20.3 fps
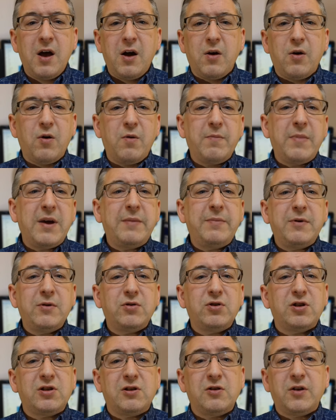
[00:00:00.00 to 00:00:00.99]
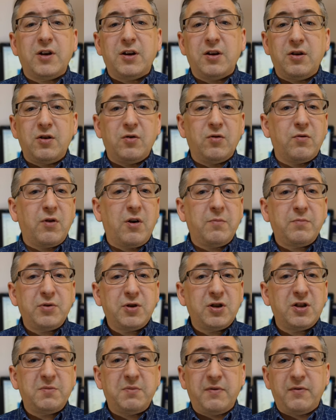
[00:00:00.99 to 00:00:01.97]
or maybe you're just looking at your
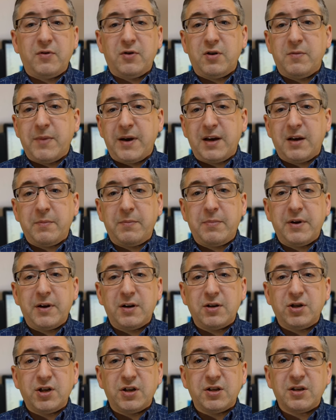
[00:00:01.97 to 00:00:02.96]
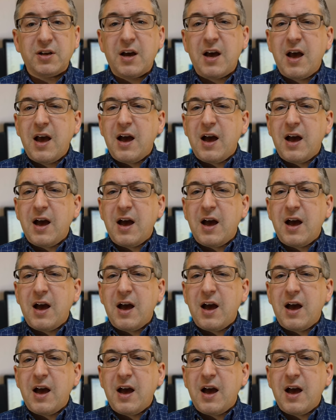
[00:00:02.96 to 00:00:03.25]
options before you make a purchase.